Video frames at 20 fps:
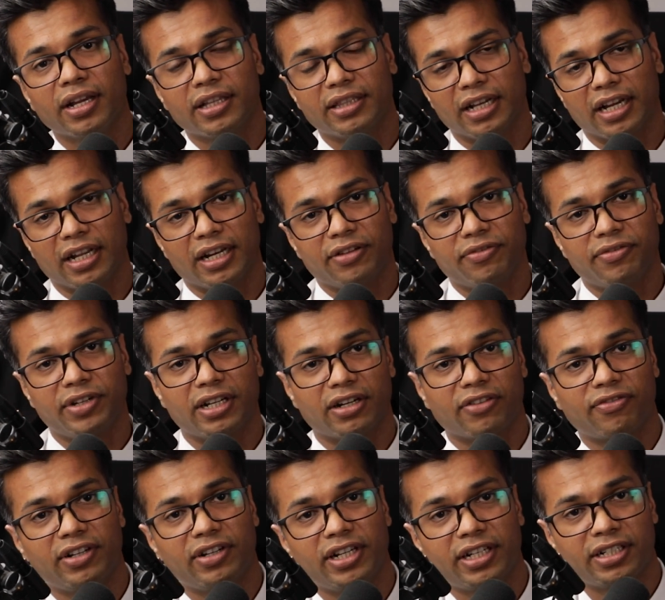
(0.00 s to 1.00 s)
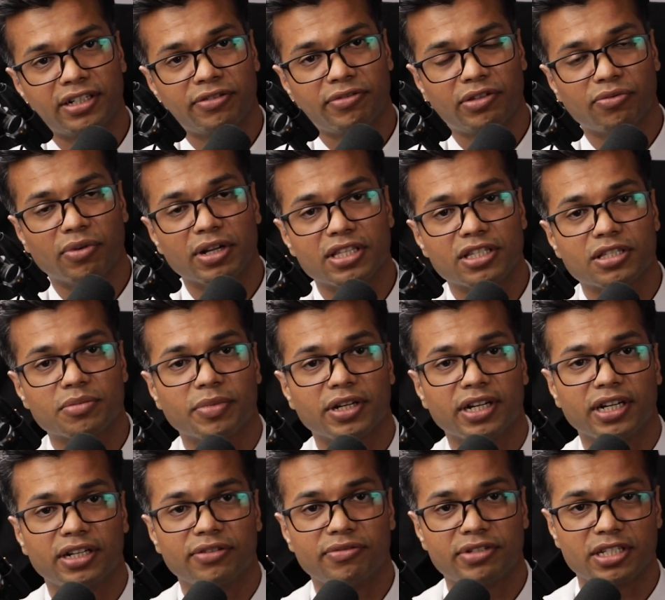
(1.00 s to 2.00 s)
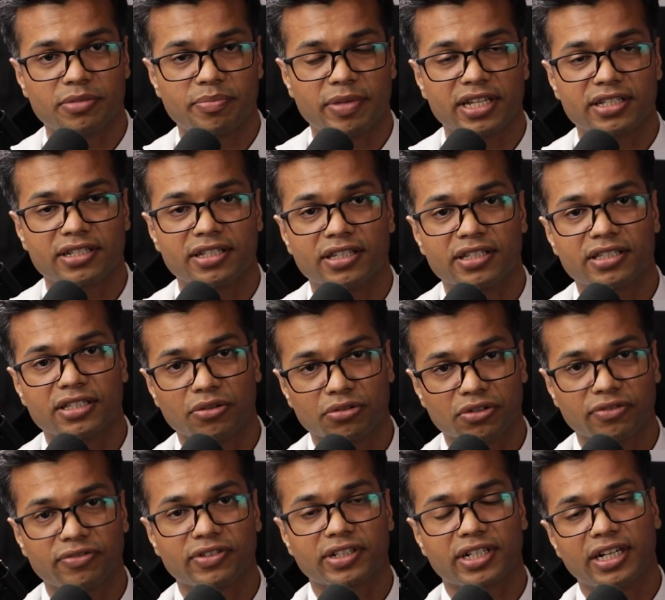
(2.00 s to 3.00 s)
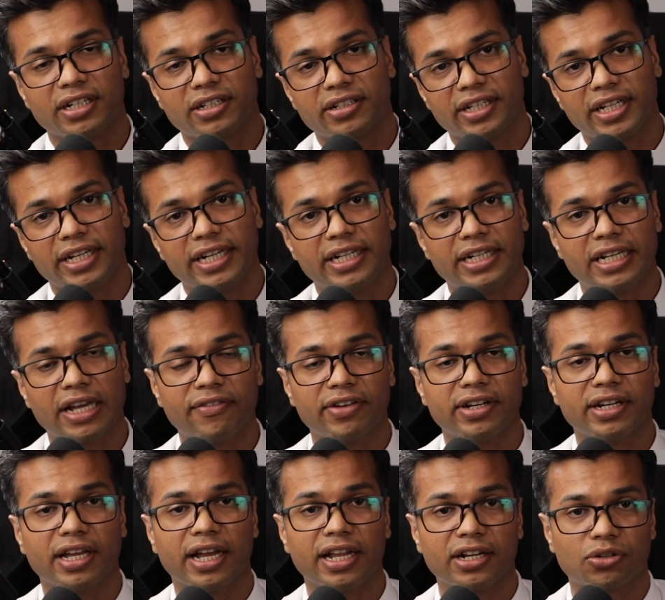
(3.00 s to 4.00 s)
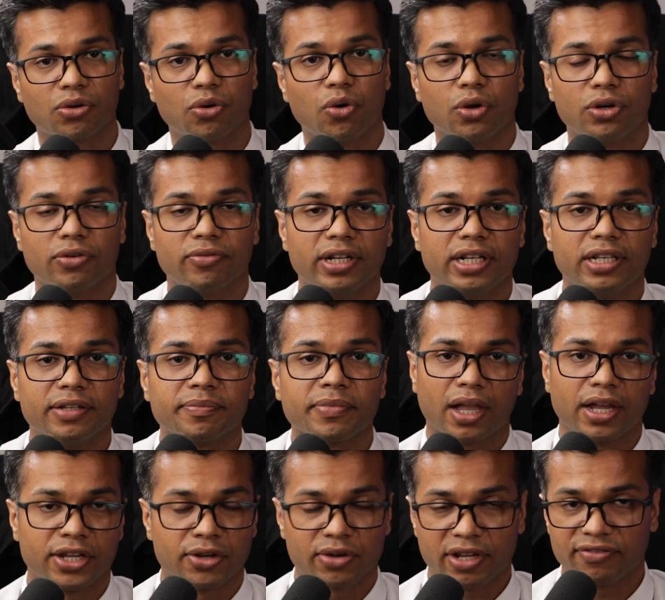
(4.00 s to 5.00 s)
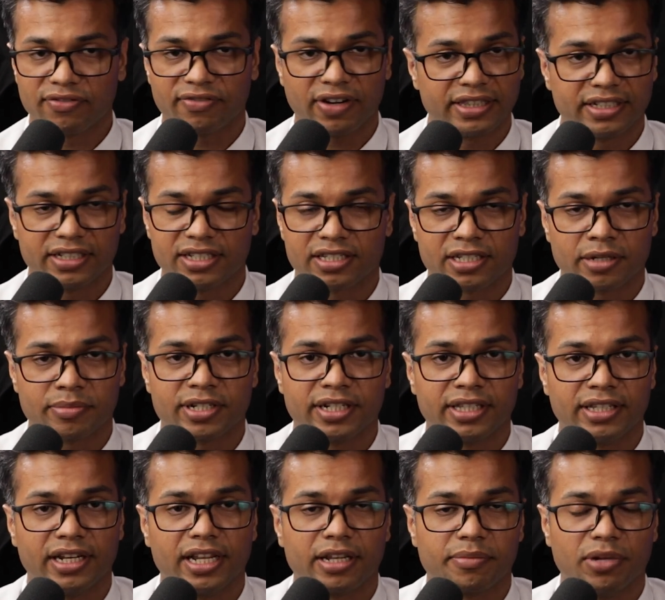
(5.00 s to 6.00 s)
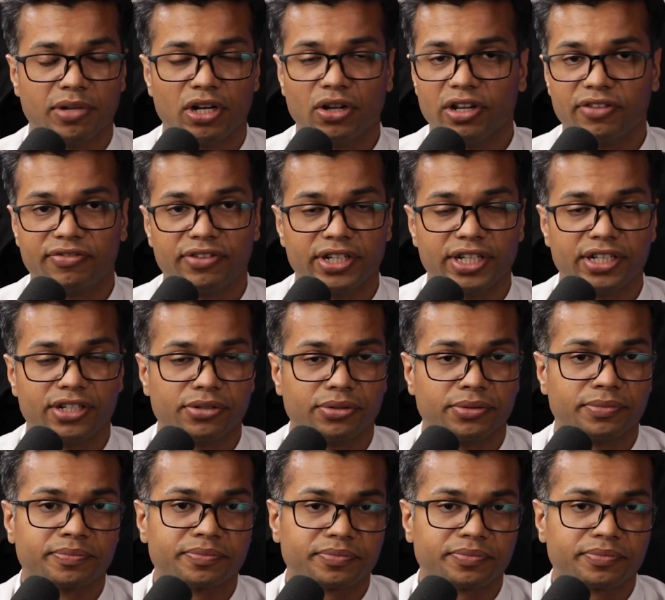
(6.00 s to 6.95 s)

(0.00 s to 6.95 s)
then we are affiliated with One Spine, which is based in the south of the country in Devon and Cornwall. You can find the description in the link below if you need to.